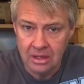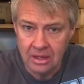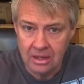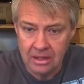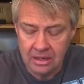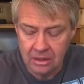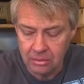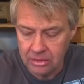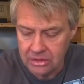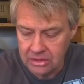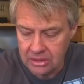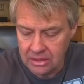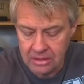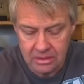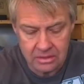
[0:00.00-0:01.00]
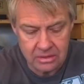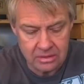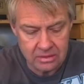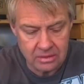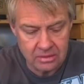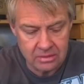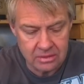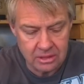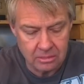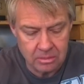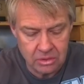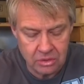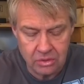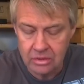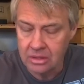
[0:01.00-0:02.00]
and it withstands
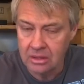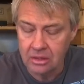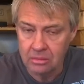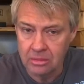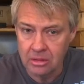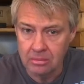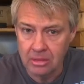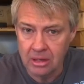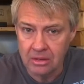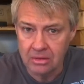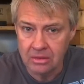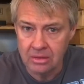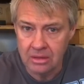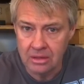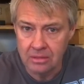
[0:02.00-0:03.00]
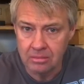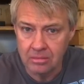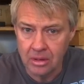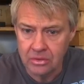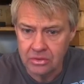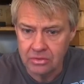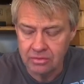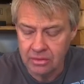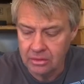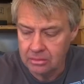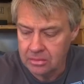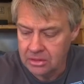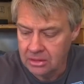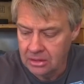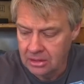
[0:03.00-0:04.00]
temperatures a little bit better than most
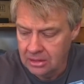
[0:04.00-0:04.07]
films.